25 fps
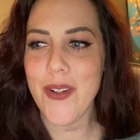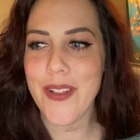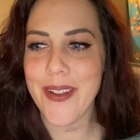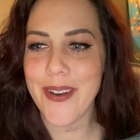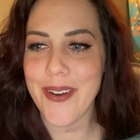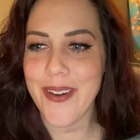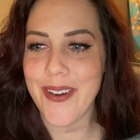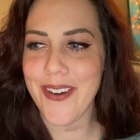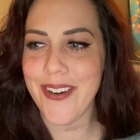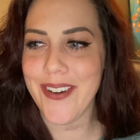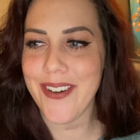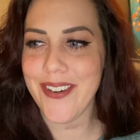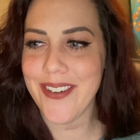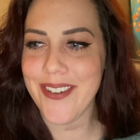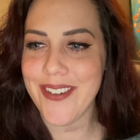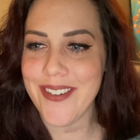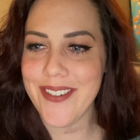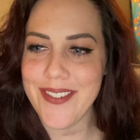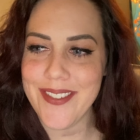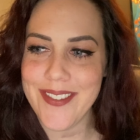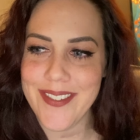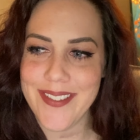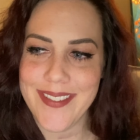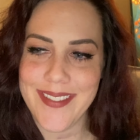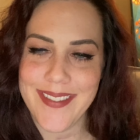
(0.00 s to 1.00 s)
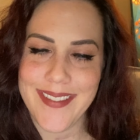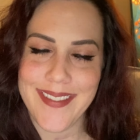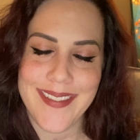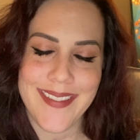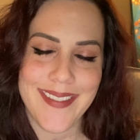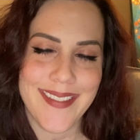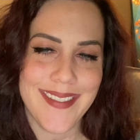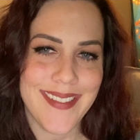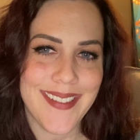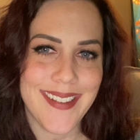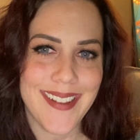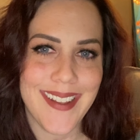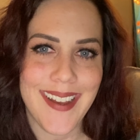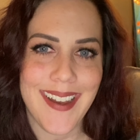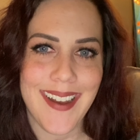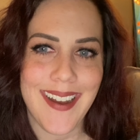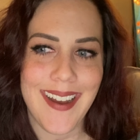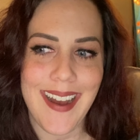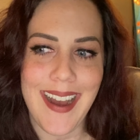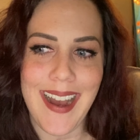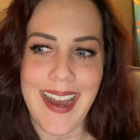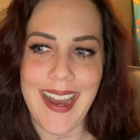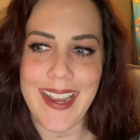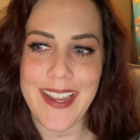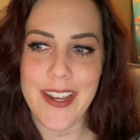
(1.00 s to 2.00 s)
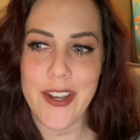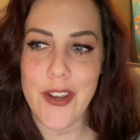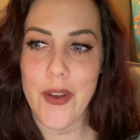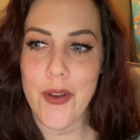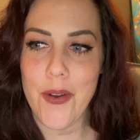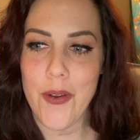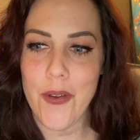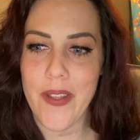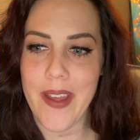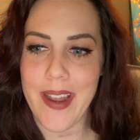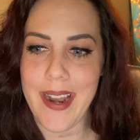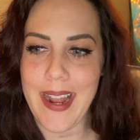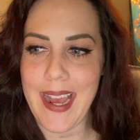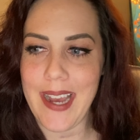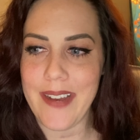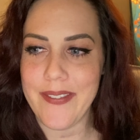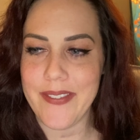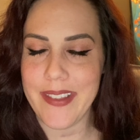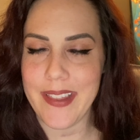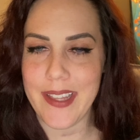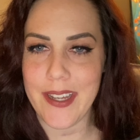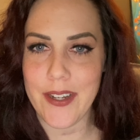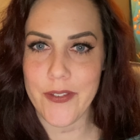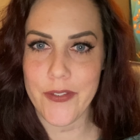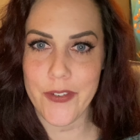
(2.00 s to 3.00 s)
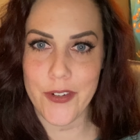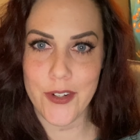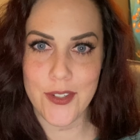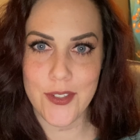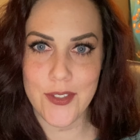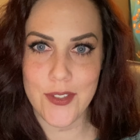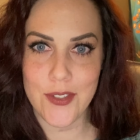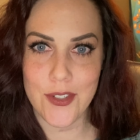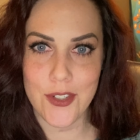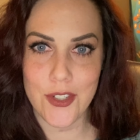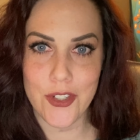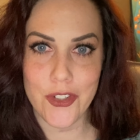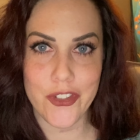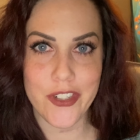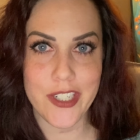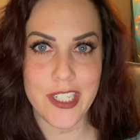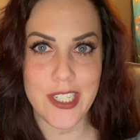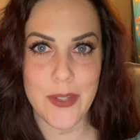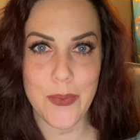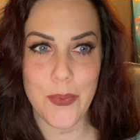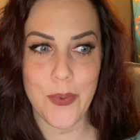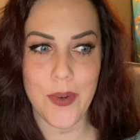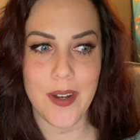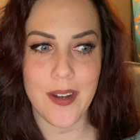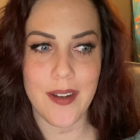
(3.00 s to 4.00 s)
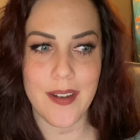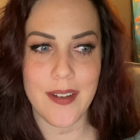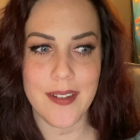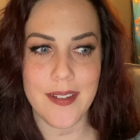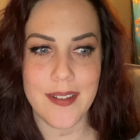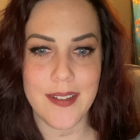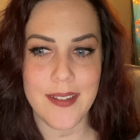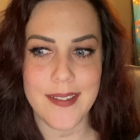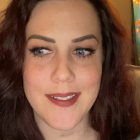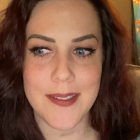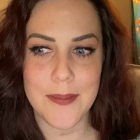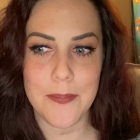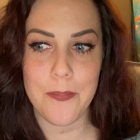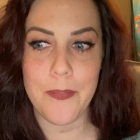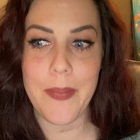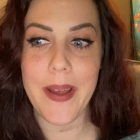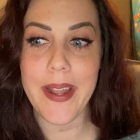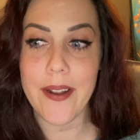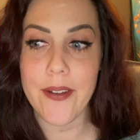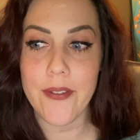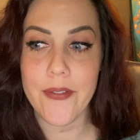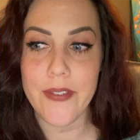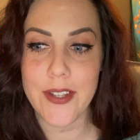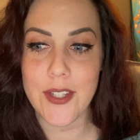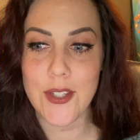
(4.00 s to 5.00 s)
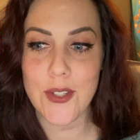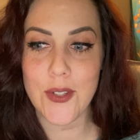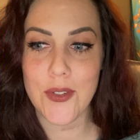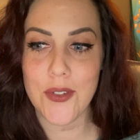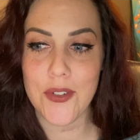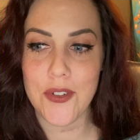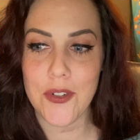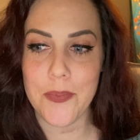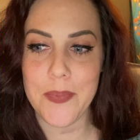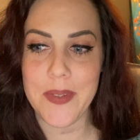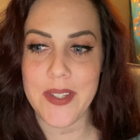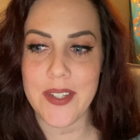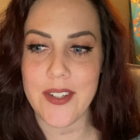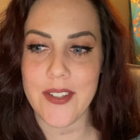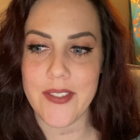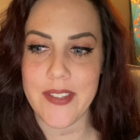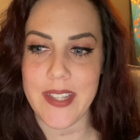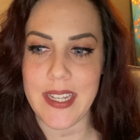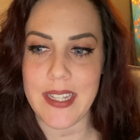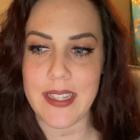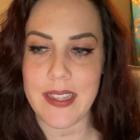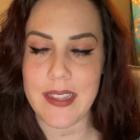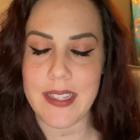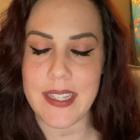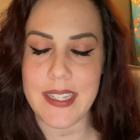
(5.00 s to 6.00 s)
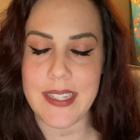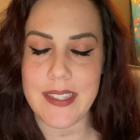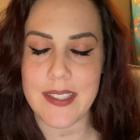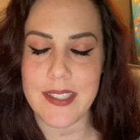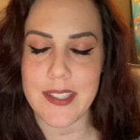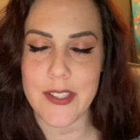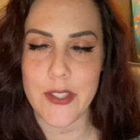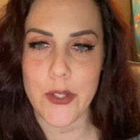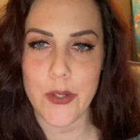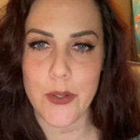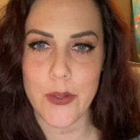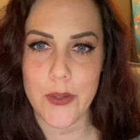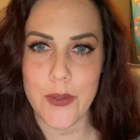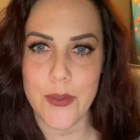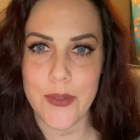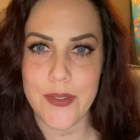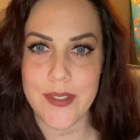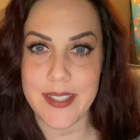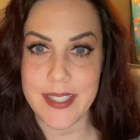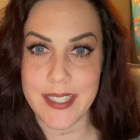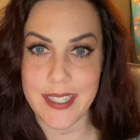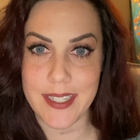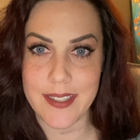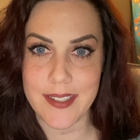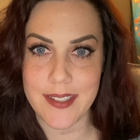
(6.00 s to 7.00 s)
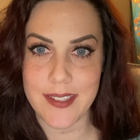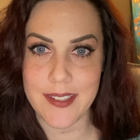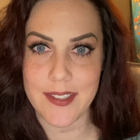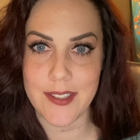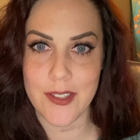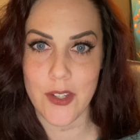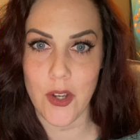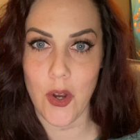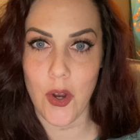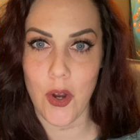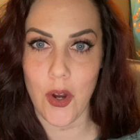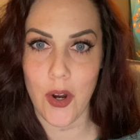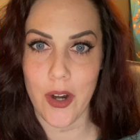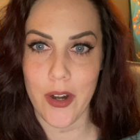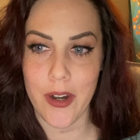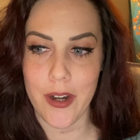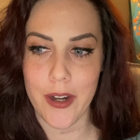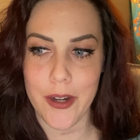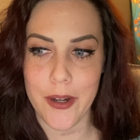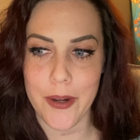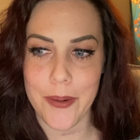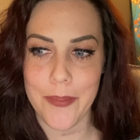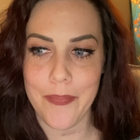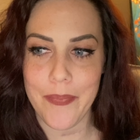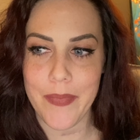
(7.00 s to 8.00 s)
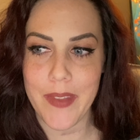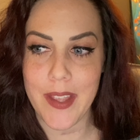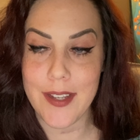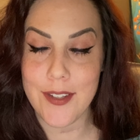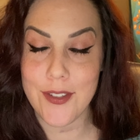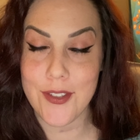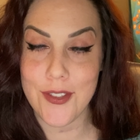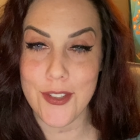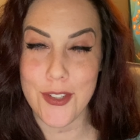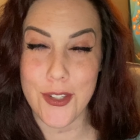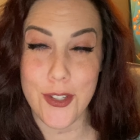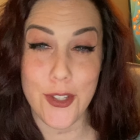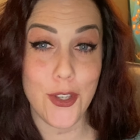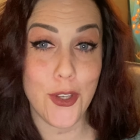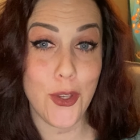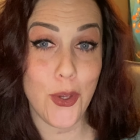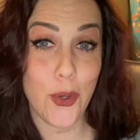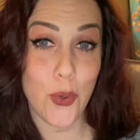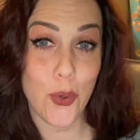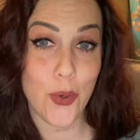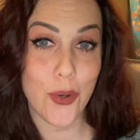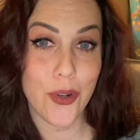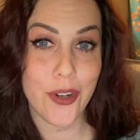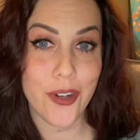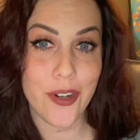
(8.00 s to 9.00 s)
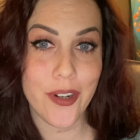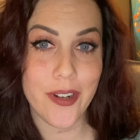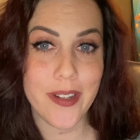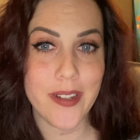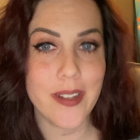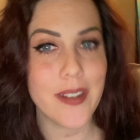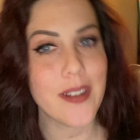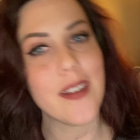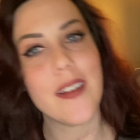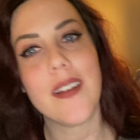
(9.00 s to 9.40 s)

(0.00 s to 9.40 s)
all, I know that having that first surgery was beneficial because at least those discs are secured